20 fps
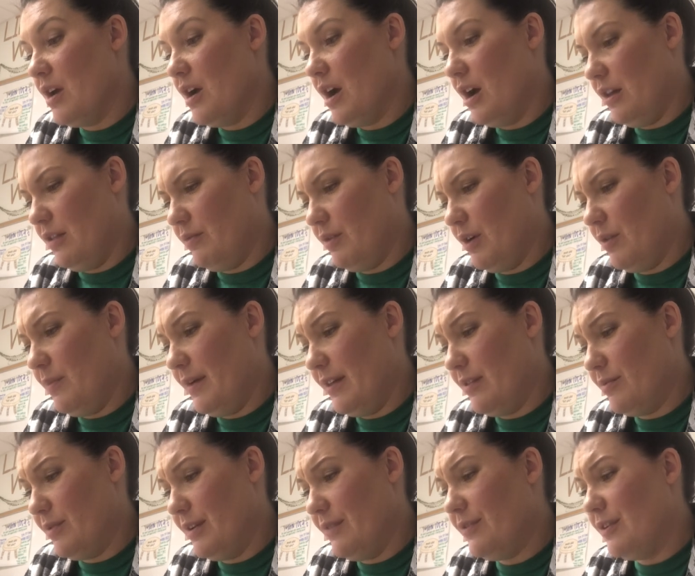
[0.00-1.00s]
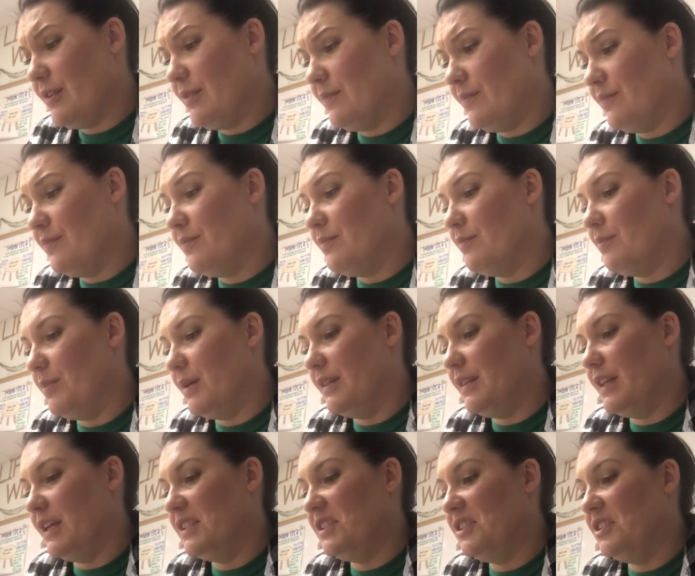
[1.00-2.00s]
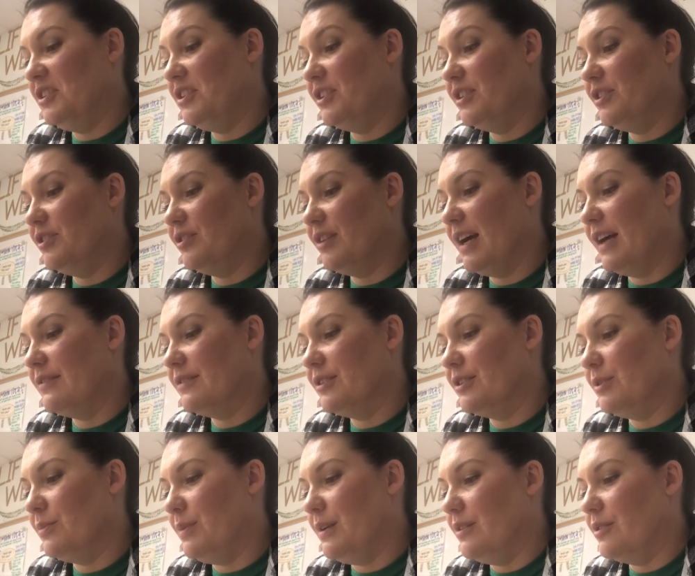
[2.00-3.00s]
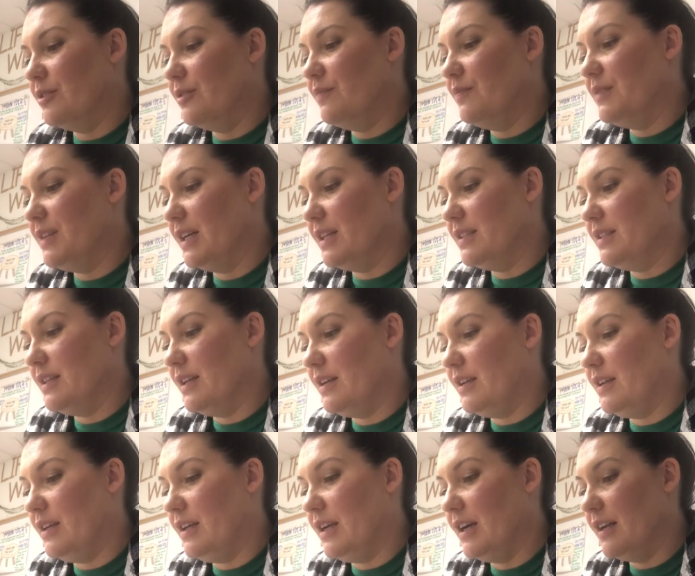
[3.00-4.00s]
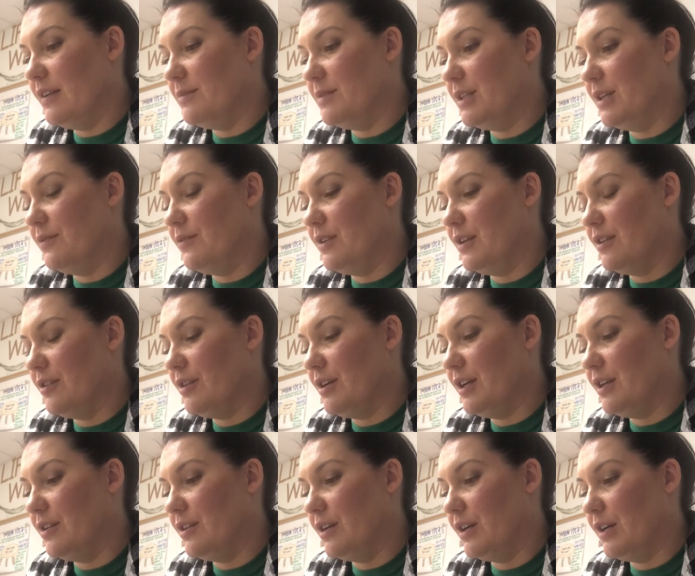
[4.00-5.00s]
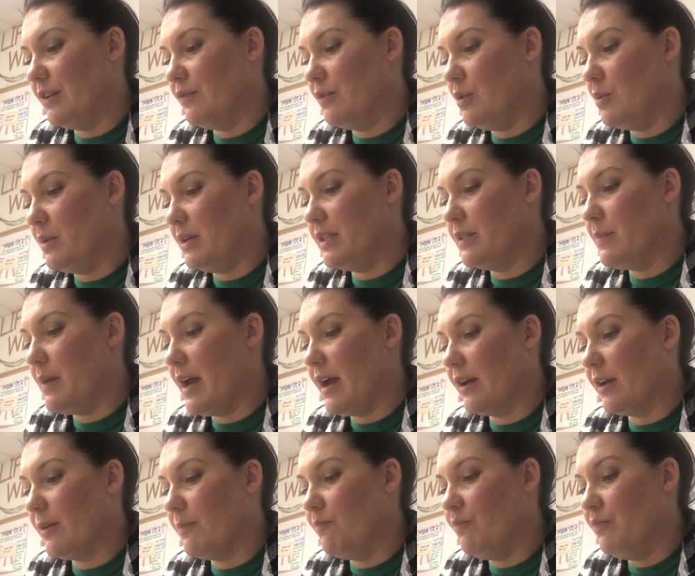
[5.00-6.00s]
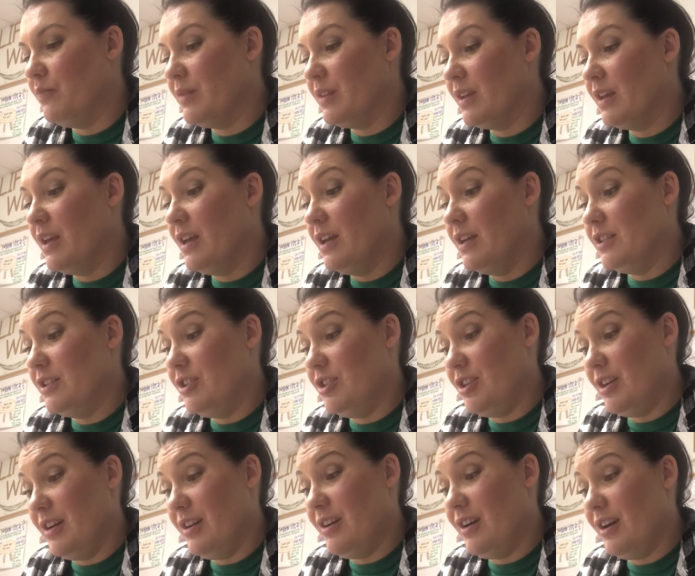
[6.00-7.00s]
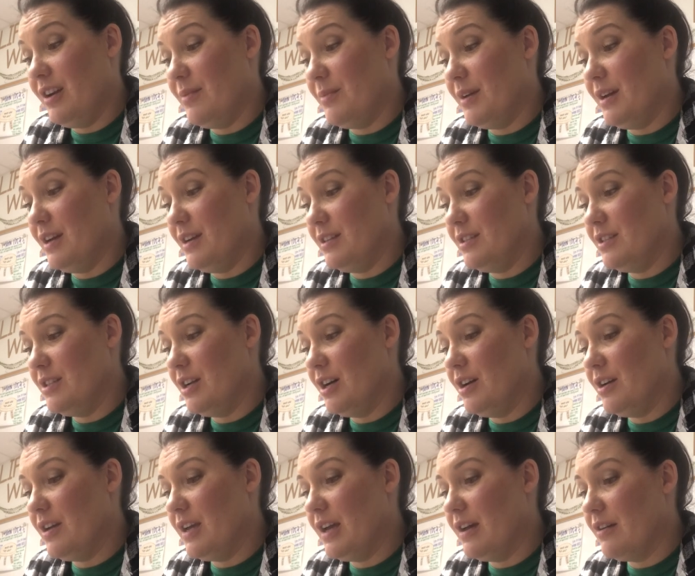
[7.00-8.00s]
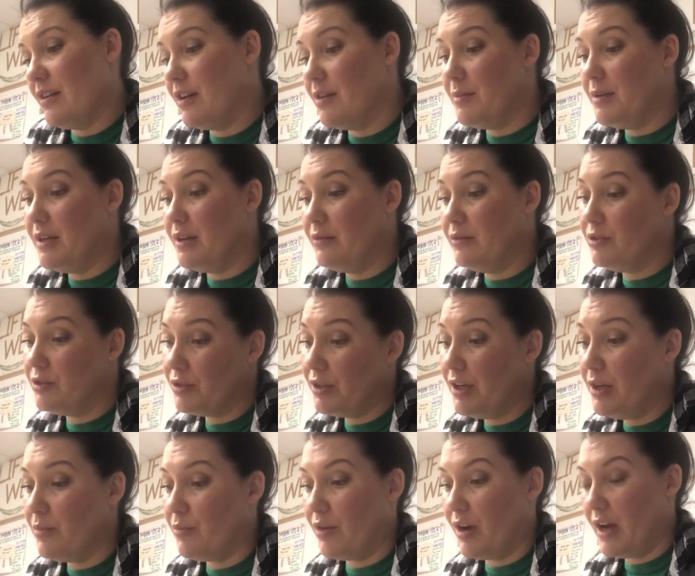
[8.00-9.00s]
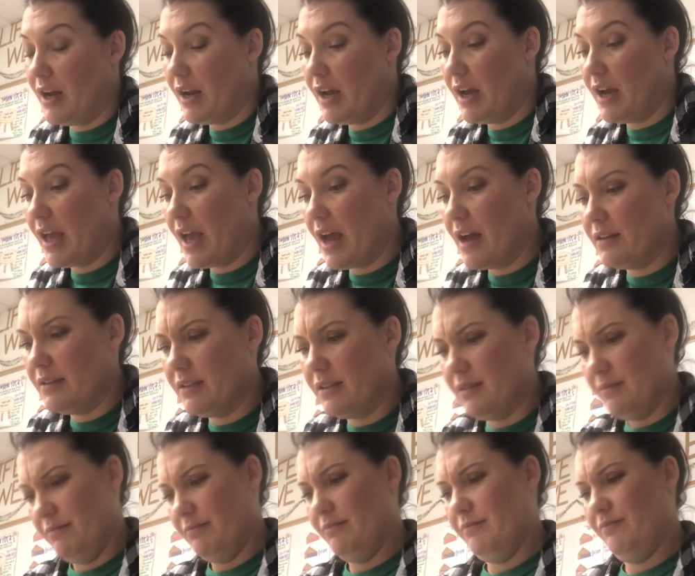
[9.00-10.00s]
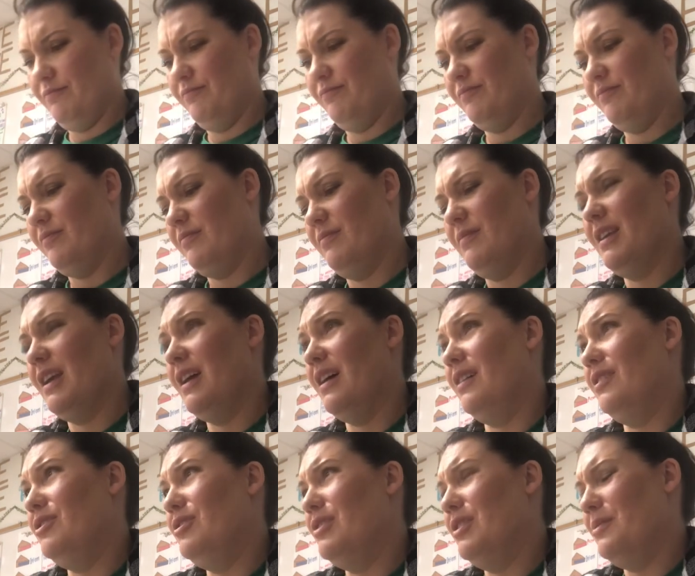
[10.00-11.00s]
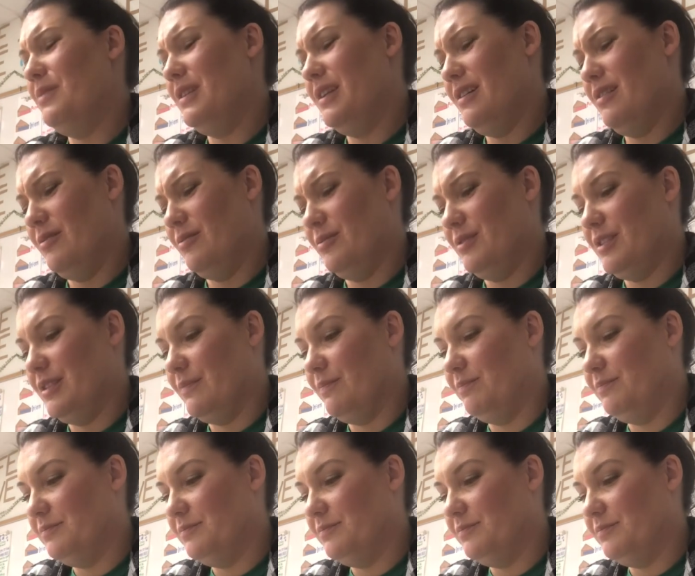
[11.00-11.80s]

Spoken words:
"On the road by the river?" "Bet that's Judd Travers' beagle." Dad said he got himself another hunting dog a few weeks back. "Judd got him a hunting dog? How come he don't treat him right?" I asked. "How you know he don't?"